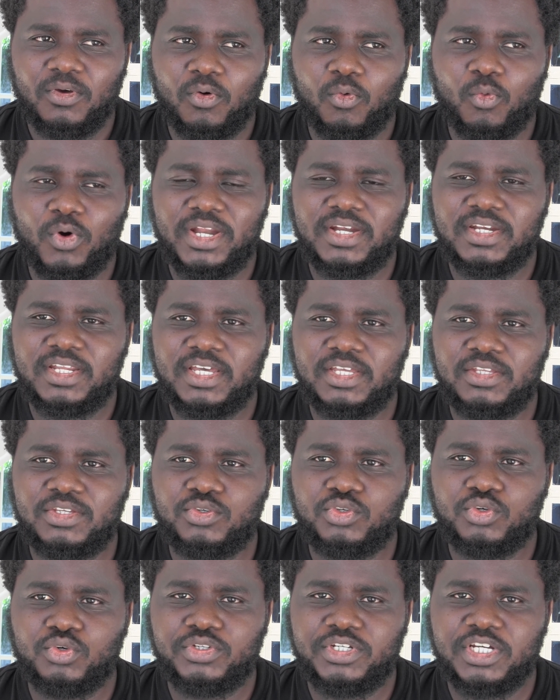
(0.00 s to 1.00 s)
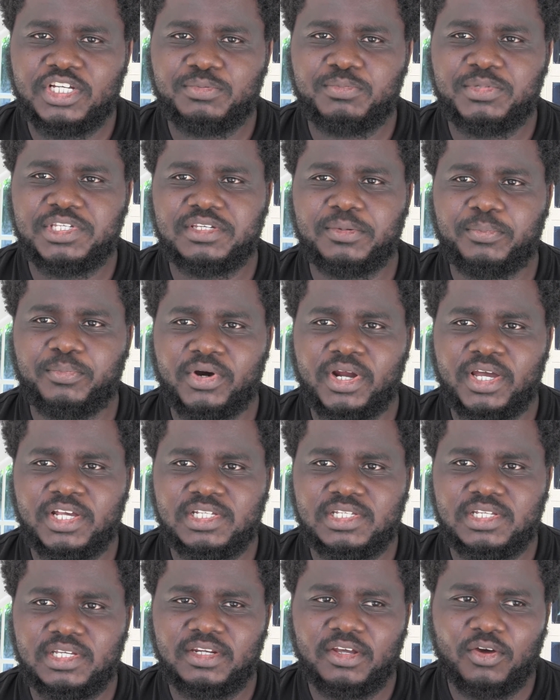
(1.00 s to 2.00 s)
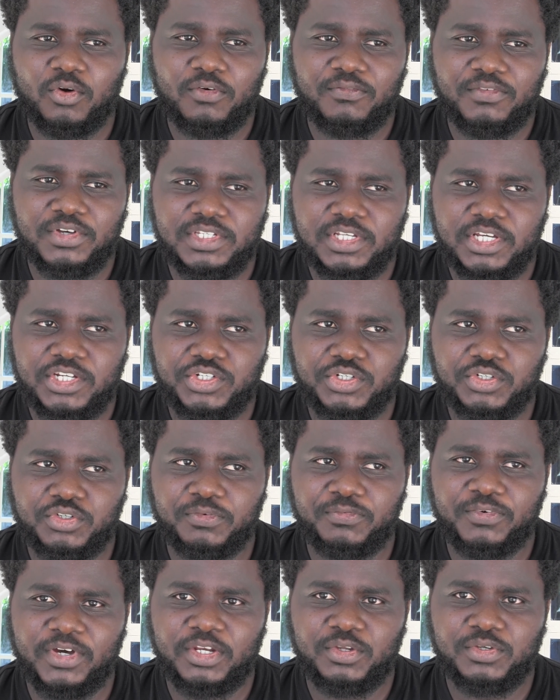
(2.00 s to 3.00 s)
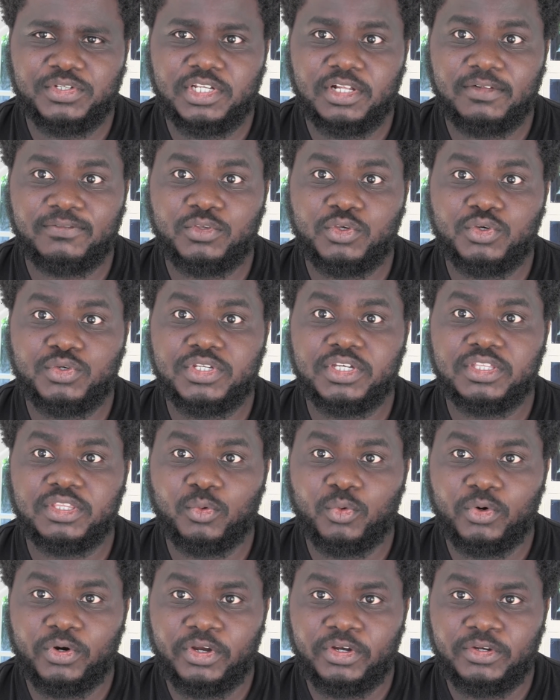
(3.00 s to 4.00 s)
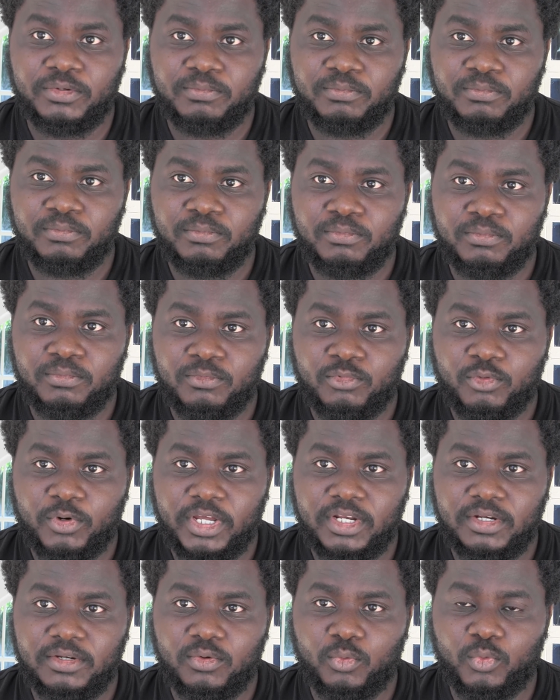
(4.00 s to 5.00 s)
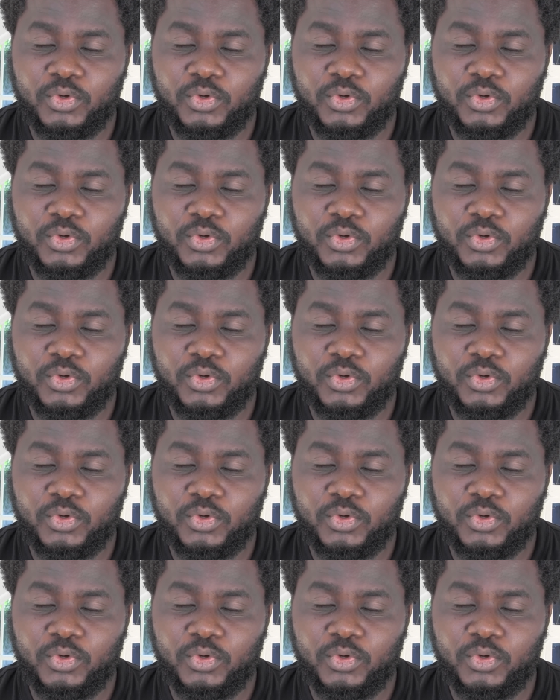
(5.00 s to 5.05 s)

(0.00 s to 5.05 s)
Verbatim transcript: one day you'll just be surprised in a conversation to find yourself using the word, right?